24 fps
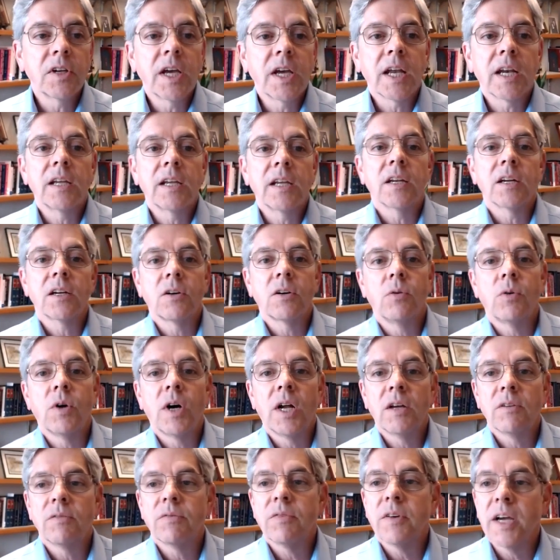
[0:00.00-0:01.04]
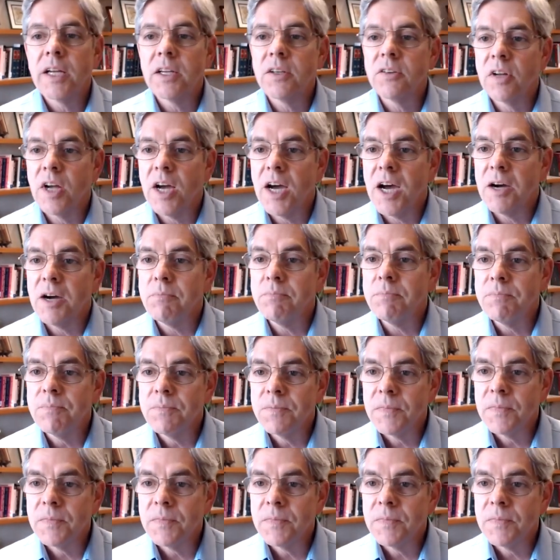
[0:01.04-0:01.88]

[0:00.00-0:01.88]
you got to get a qualifying job